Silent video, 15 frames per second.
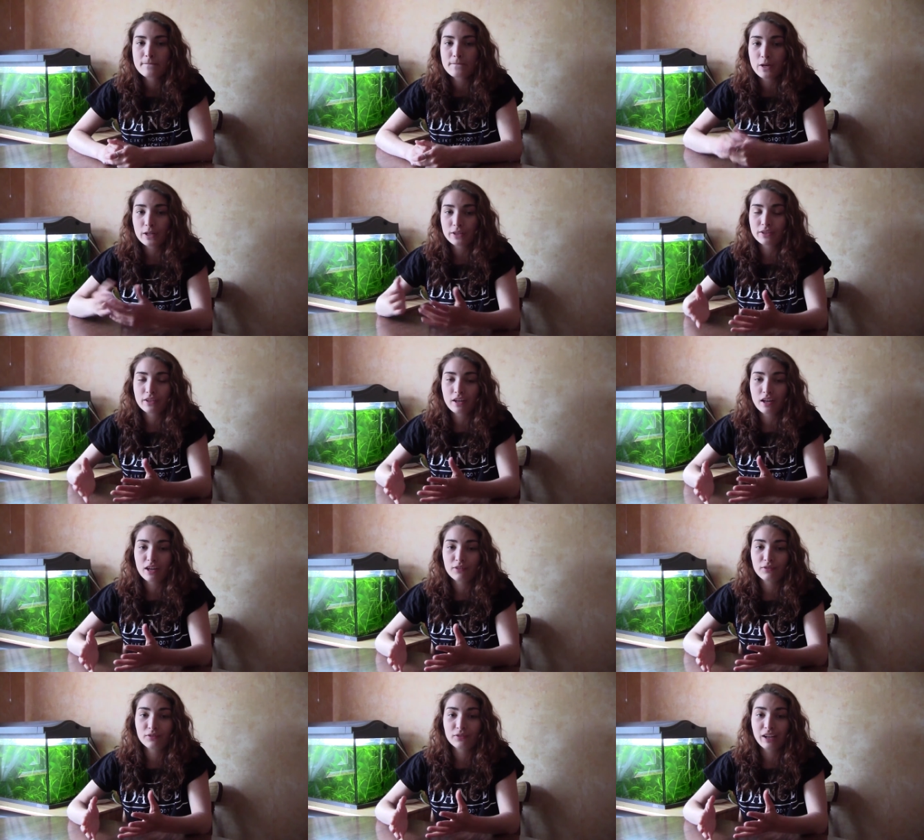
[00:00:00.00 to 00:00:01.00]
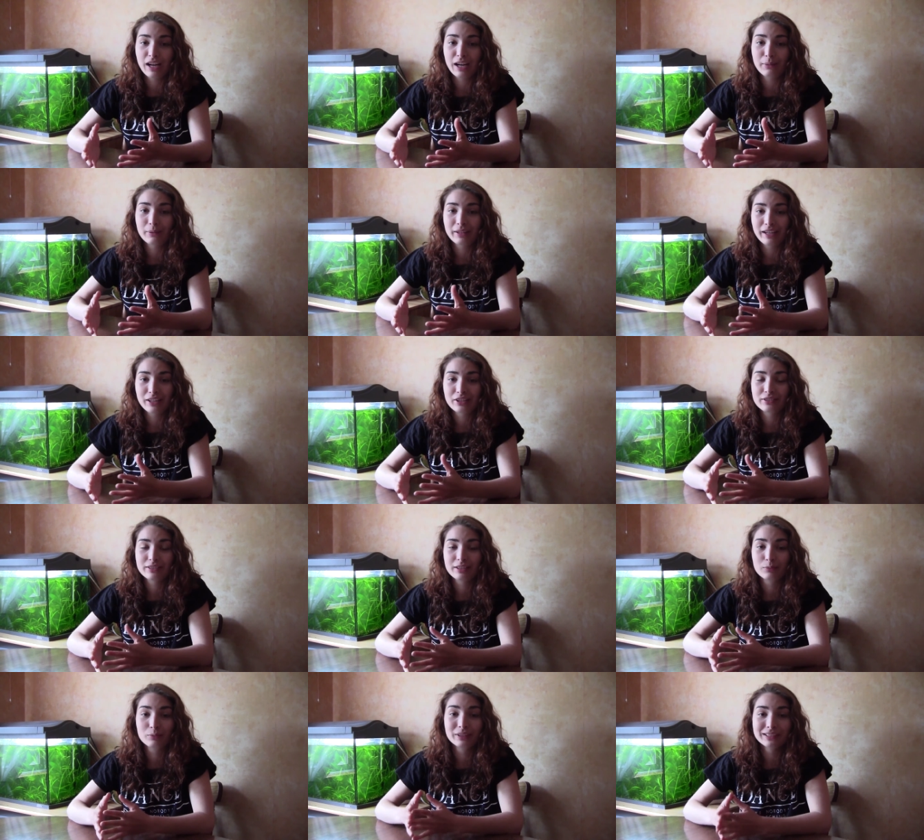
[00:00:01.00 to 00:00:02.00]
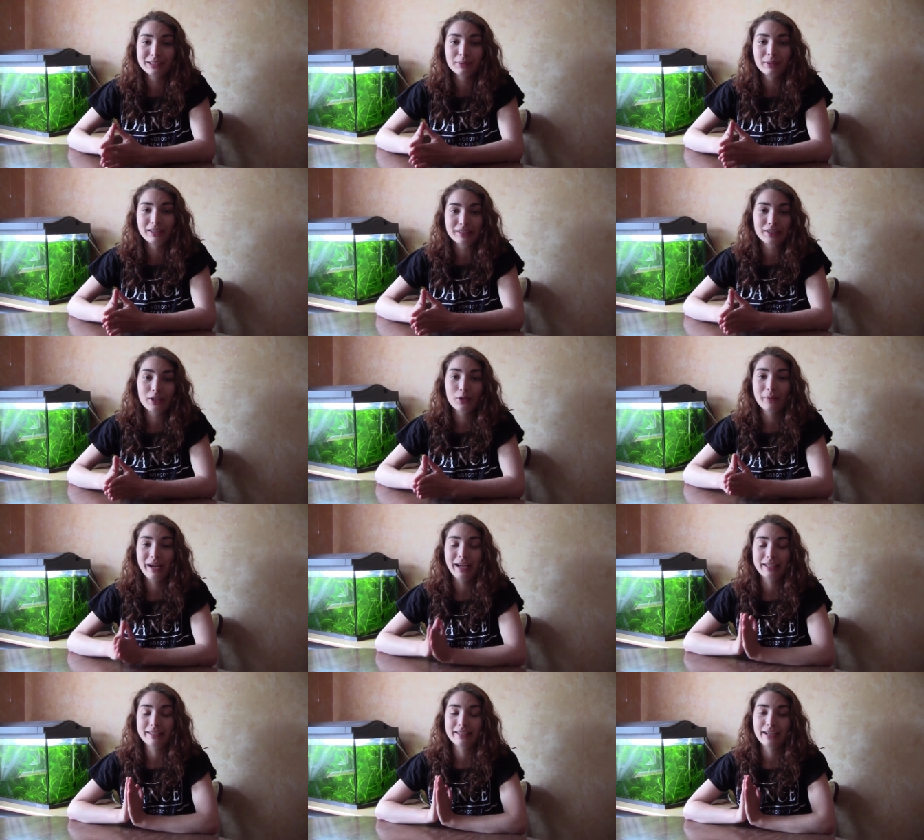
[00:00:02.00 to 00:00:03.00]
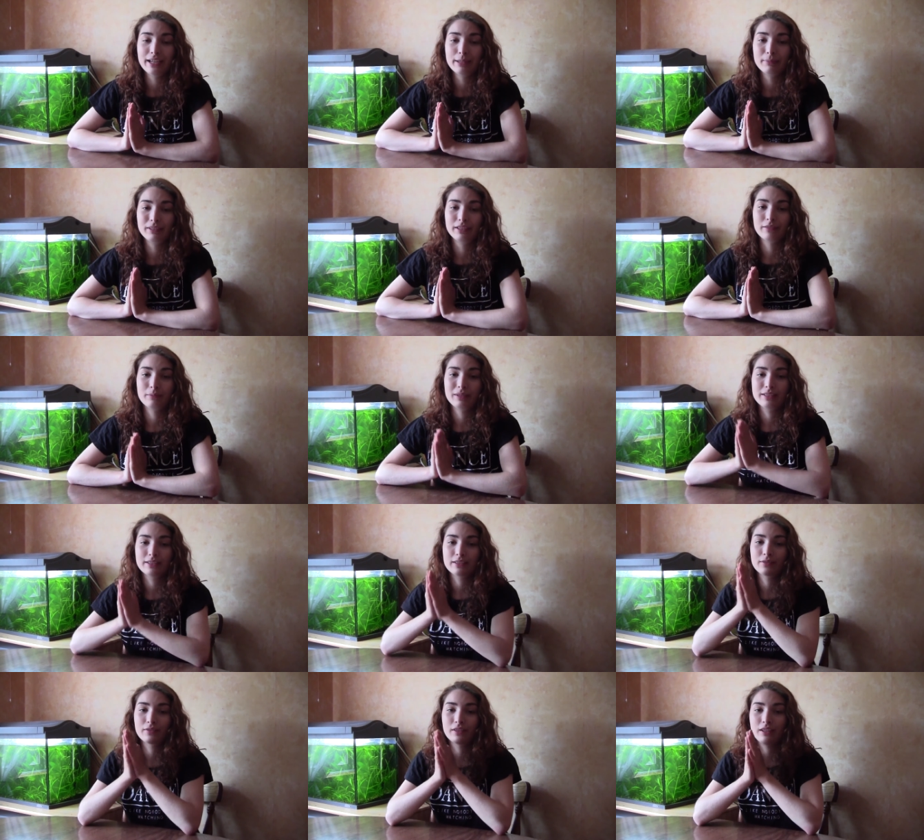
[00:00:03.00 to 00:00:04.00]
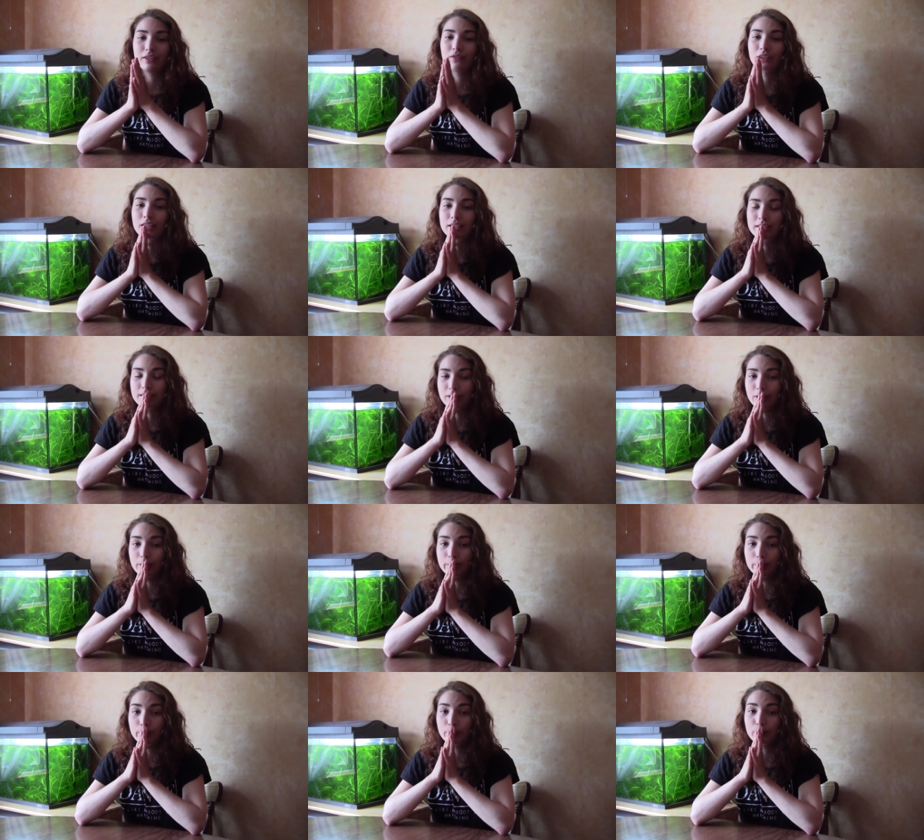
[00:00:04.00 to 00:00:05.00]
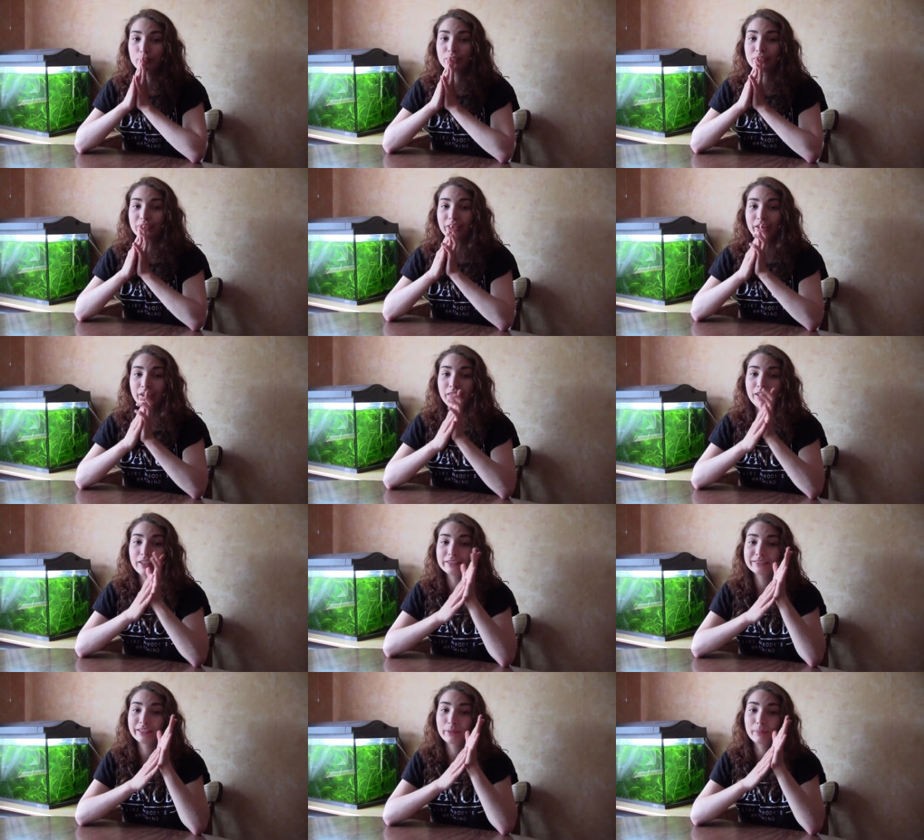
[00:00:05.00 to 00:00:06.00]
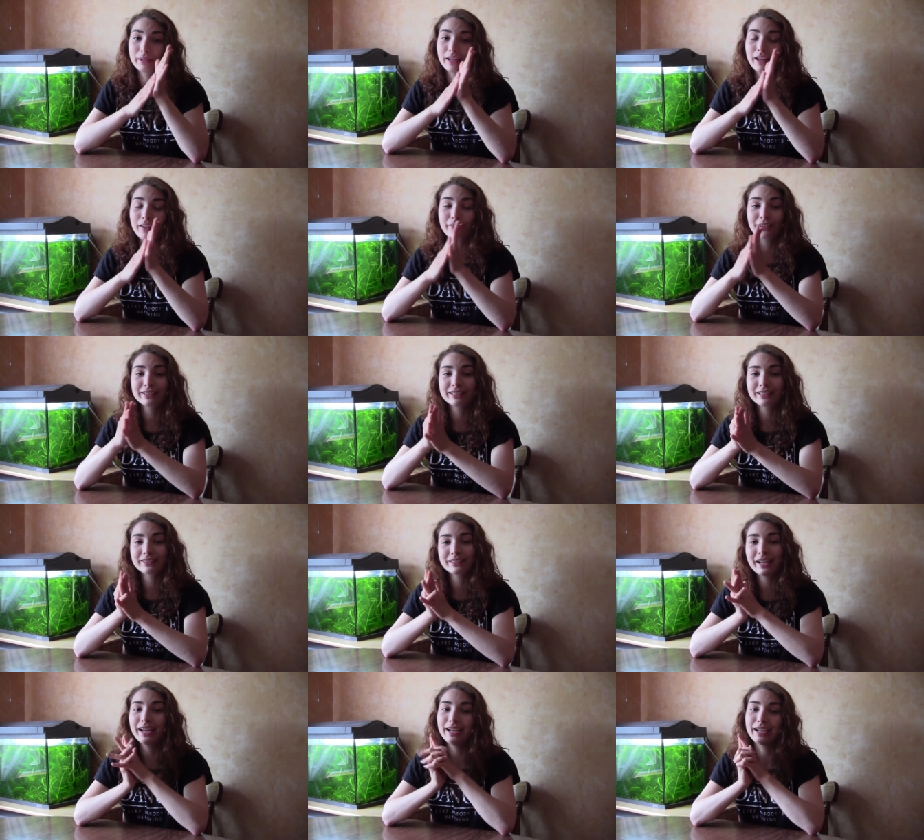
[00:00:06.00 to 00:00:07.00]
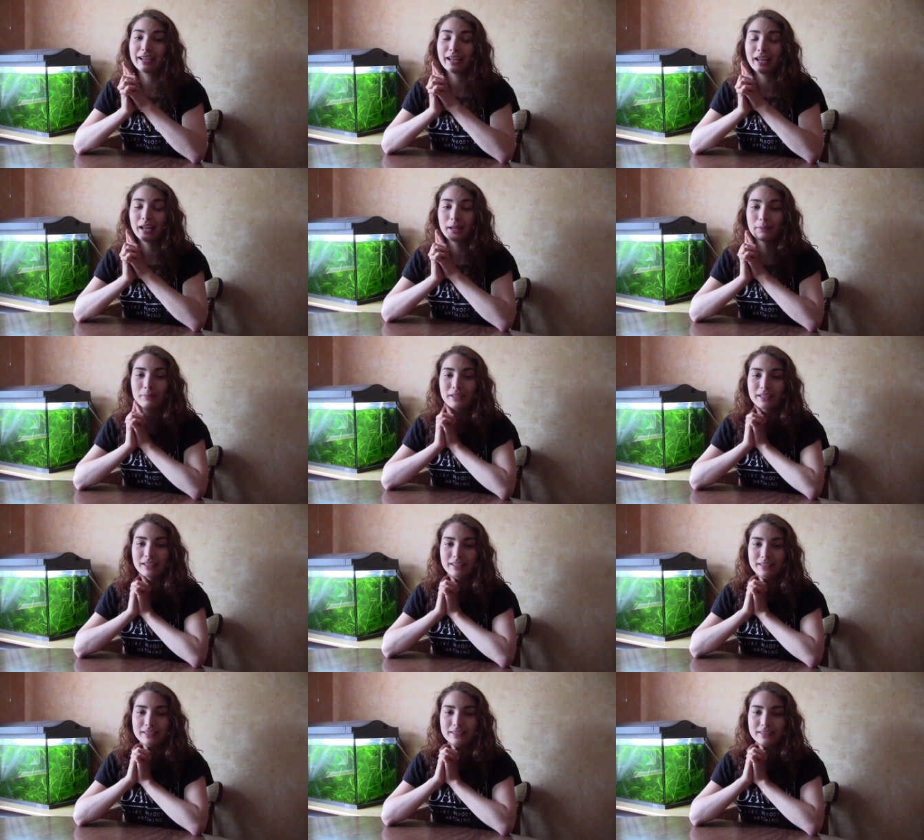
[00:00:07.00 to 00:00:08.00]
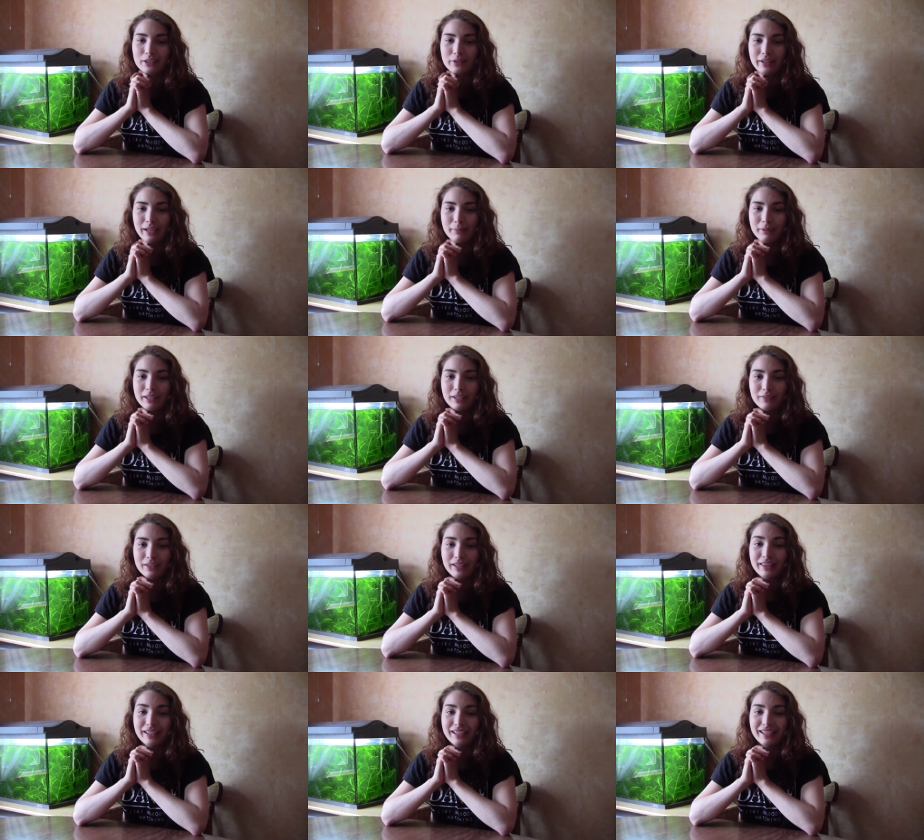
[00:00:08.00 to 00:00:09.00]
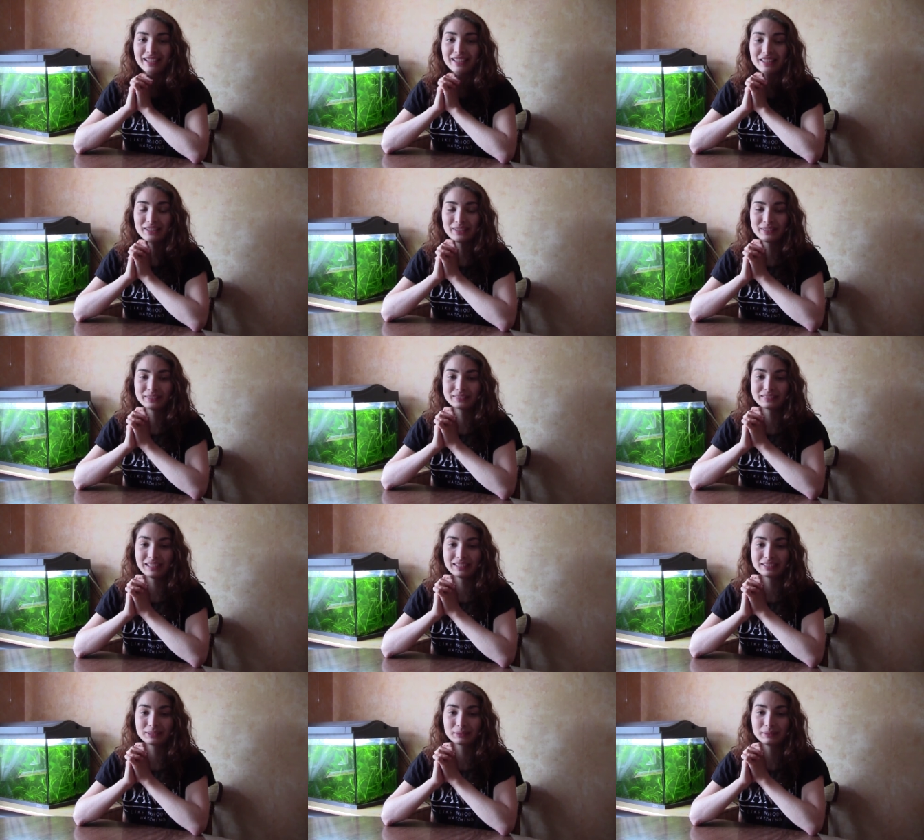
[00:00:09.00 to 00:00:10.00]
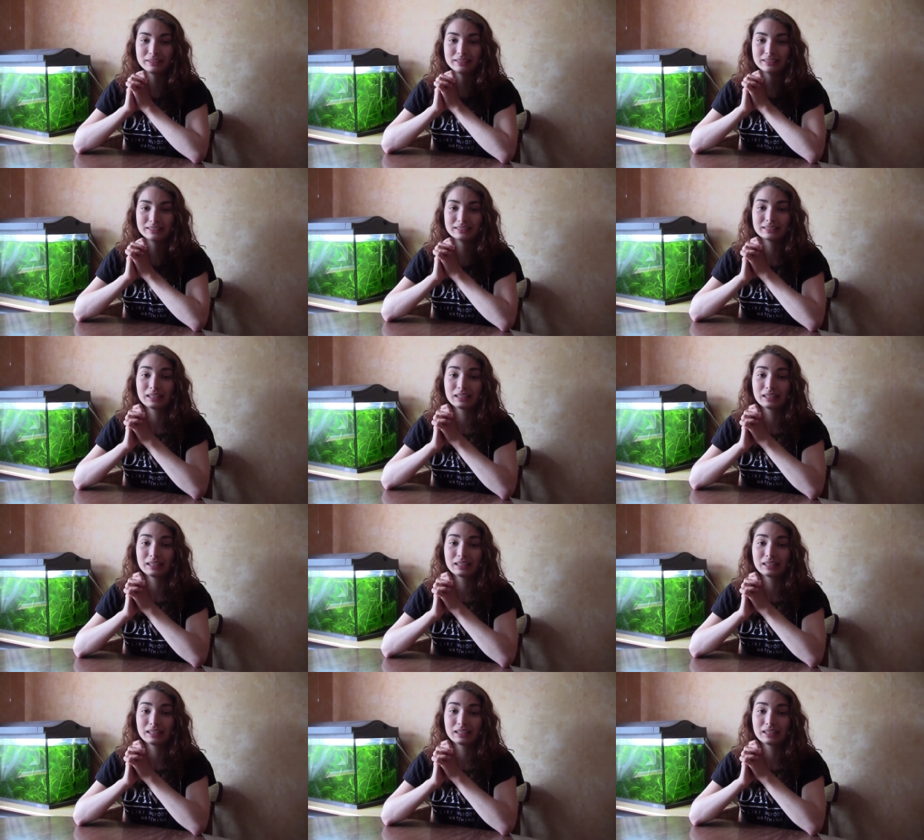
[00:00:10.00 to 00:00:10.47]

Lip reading: First off, I would actually really want to go back in time and give myself the advice to study a little bit every single day, because cramming everything into the last weeks